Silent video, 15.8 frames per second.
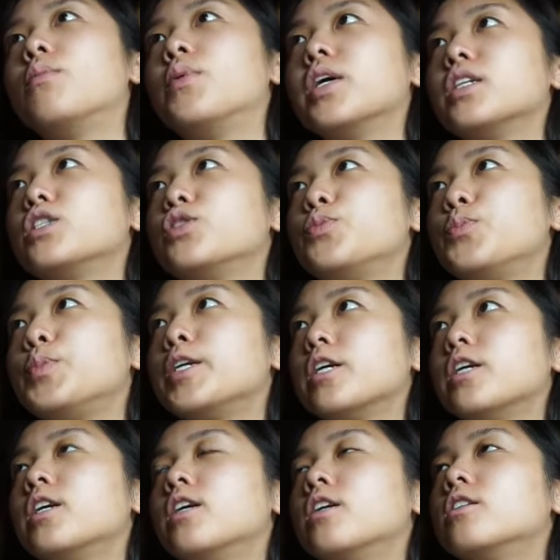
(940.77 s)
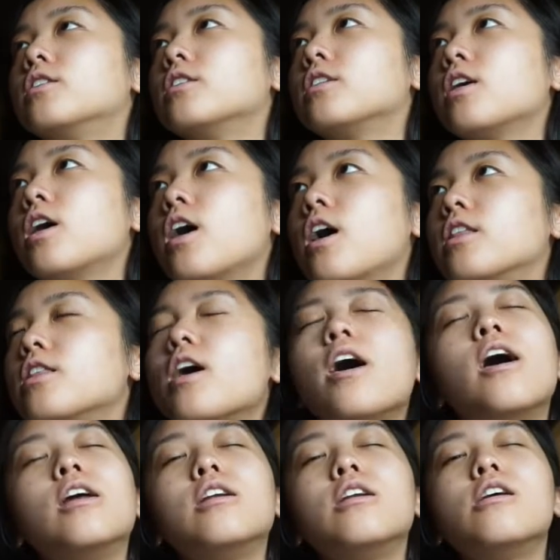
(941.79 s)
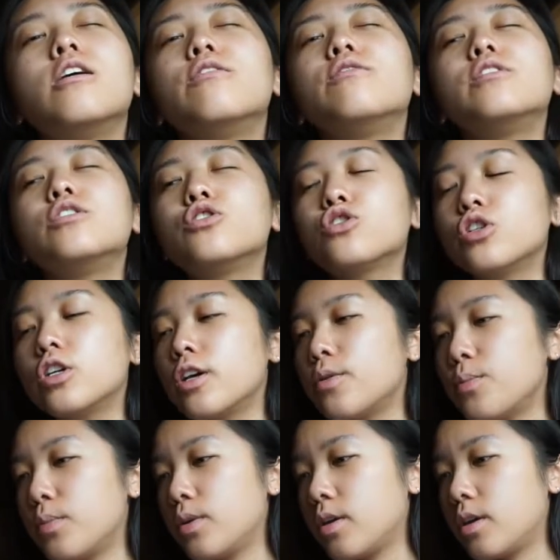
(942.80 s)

my experience at the end of this trip.